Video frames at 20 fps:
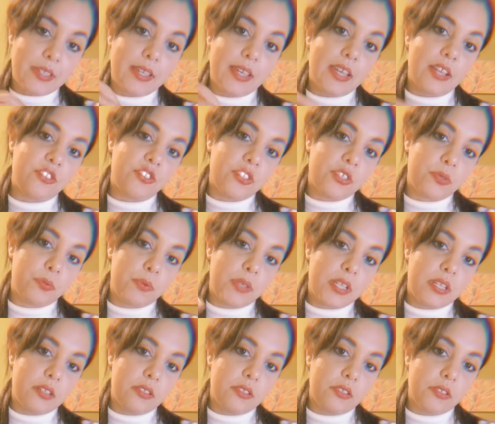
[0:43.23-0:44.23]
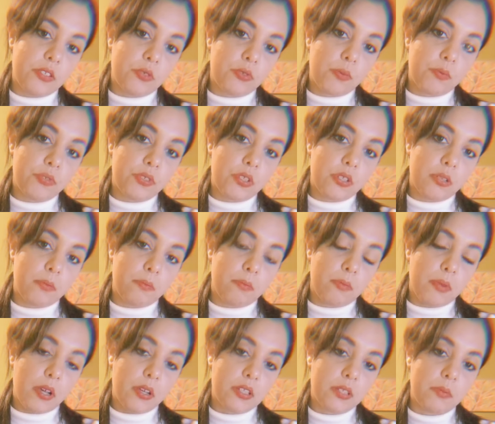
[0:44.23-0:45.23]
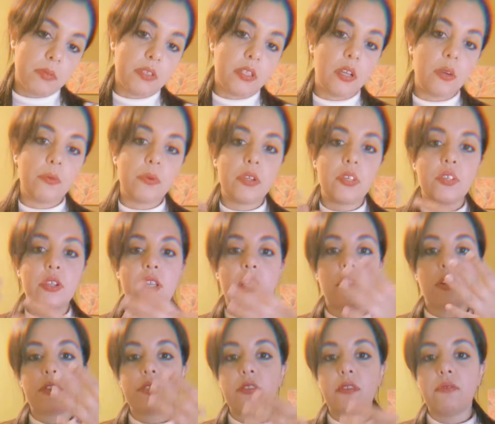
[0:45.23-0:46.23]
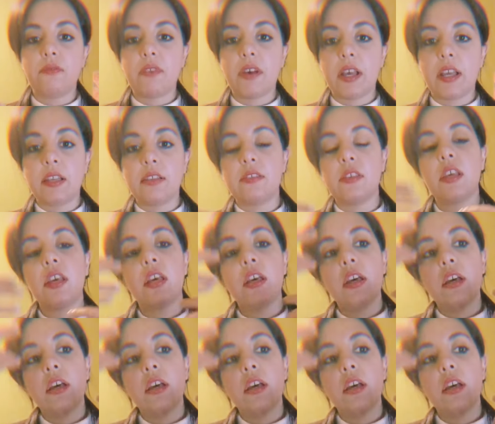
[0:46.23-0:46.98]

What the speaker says: again, just read in the description box below, where you can also find